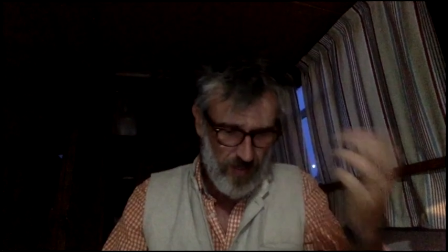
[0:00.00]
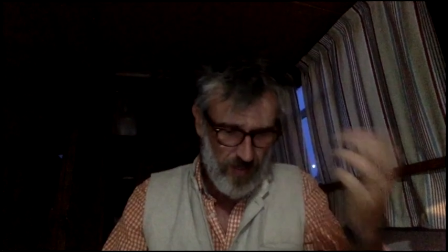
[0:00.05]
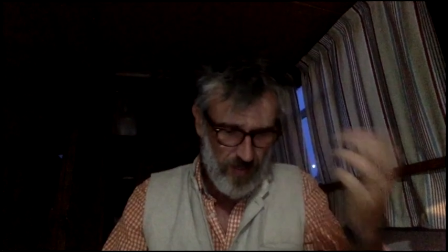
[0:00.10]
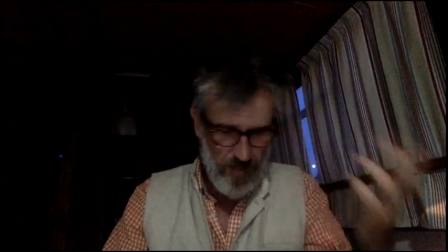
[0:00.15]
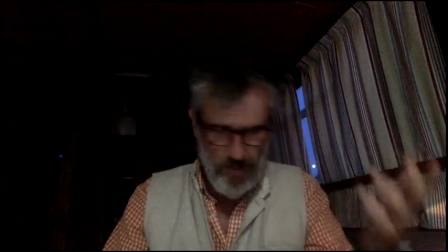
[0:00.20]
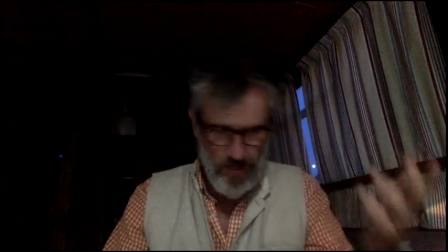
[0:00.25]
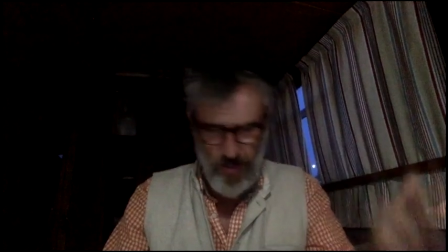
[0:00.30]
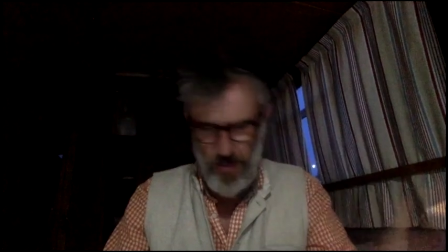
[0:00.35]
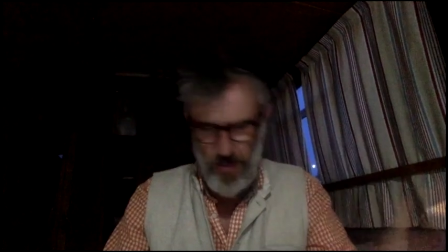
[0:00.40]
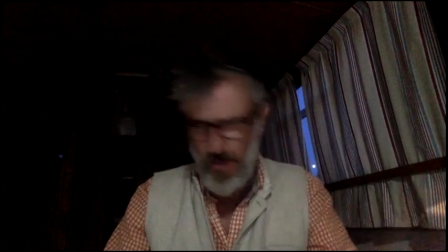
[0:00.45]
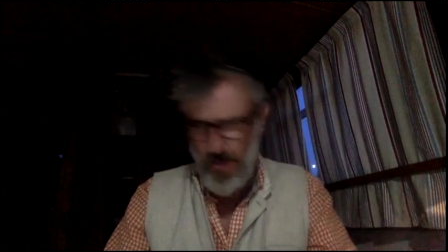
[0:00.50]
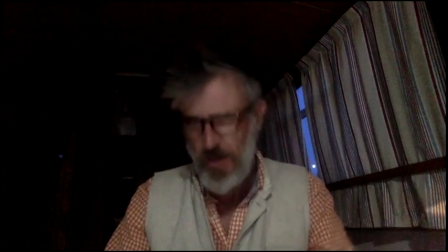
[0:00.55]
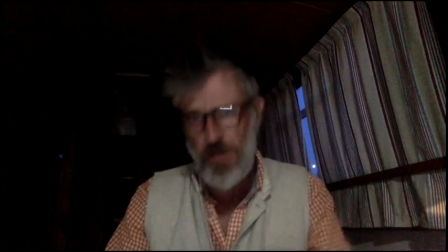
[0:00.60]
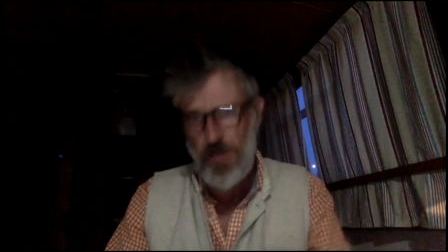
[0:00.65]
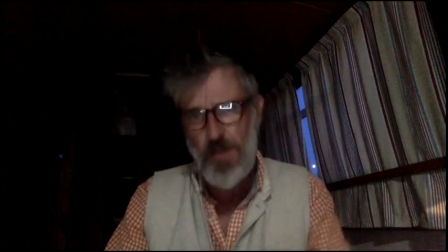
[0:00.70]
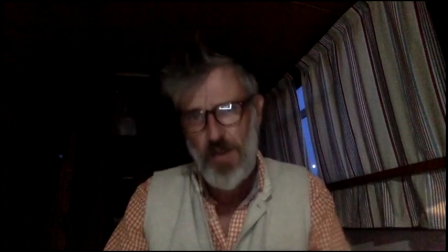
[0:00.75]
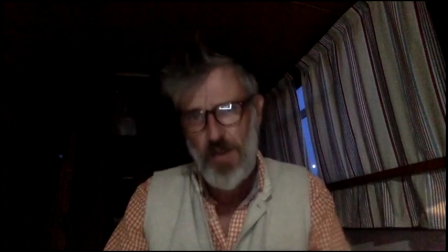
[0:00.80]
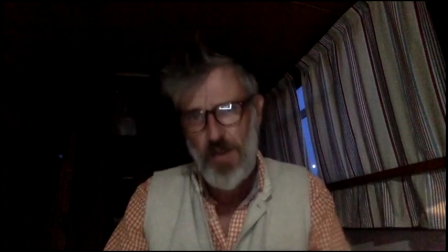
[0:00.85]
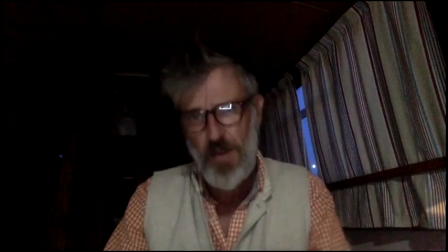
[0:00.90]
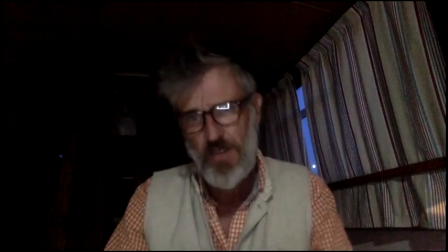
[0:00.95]
you look at
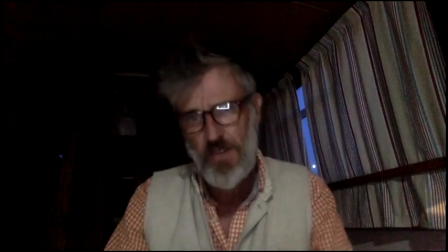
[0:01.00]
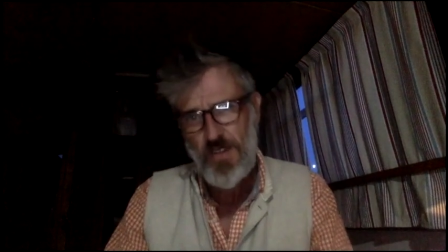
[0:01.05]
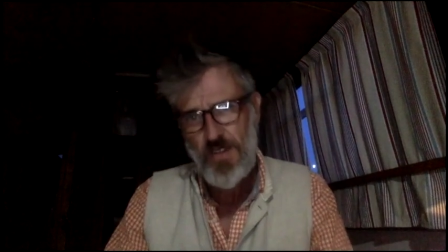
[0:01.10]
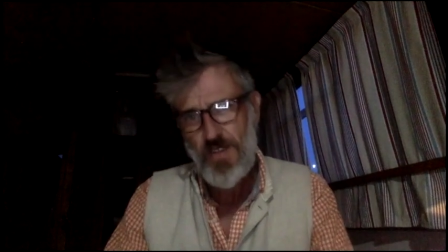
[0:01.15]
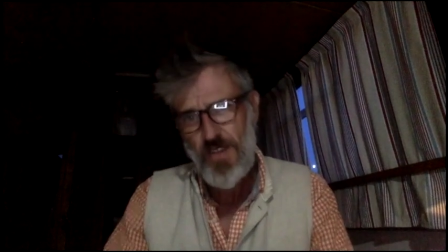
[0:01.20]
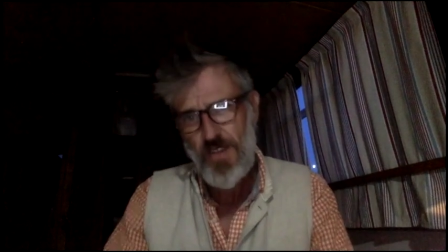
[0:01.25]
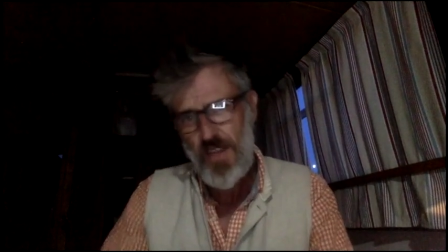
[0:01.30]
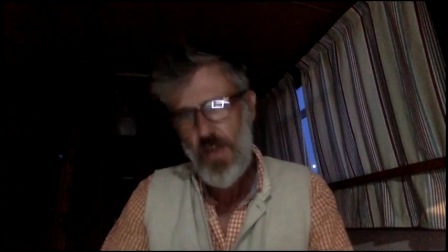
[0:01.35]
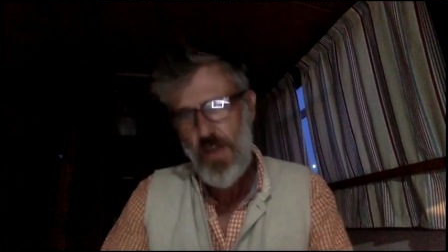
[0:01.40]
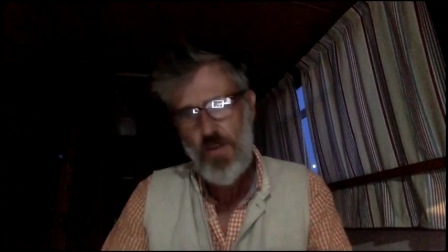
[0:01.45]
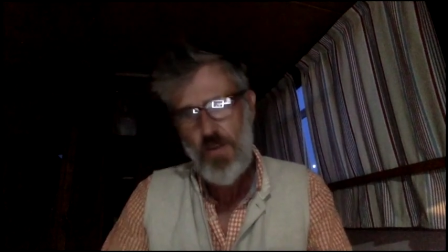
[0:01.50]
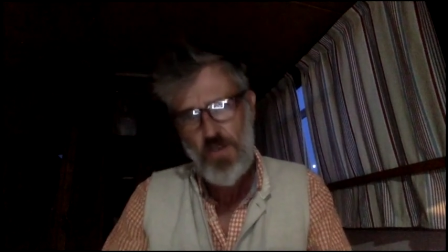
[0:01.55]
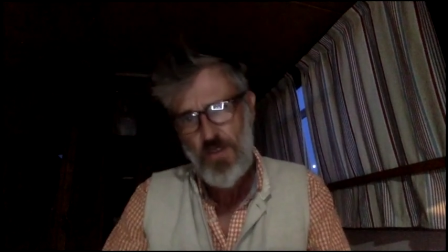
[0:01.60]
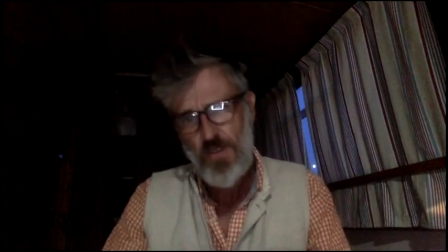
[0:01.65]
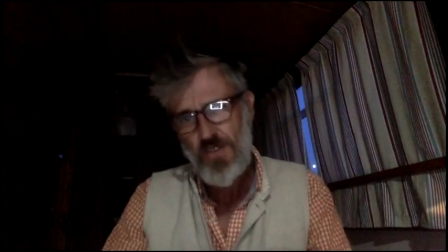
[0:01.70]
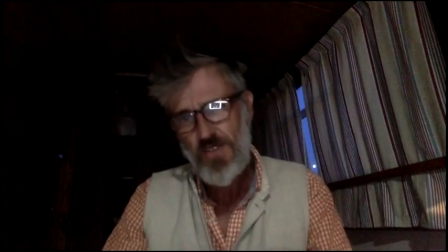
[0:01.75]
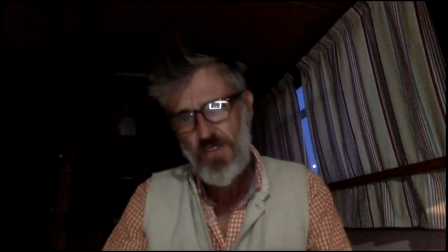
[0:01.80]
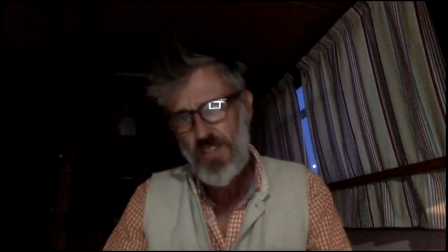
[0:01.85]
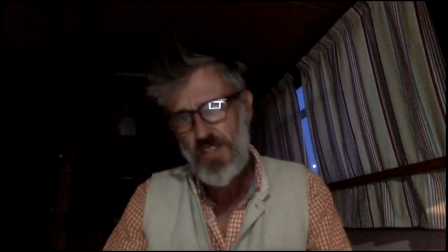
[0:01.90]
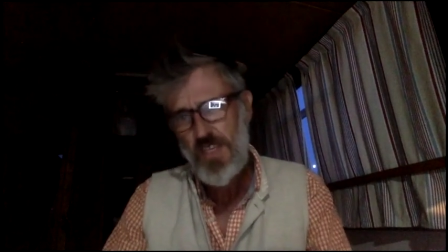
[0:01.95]
Mars and you think, oh, you
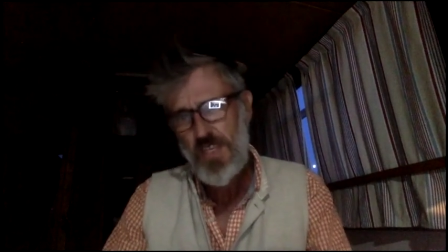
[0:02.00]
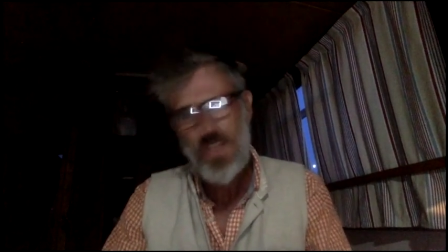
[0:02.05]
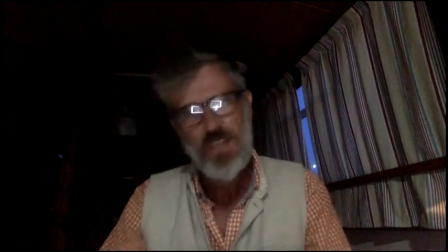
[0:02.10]
can see it,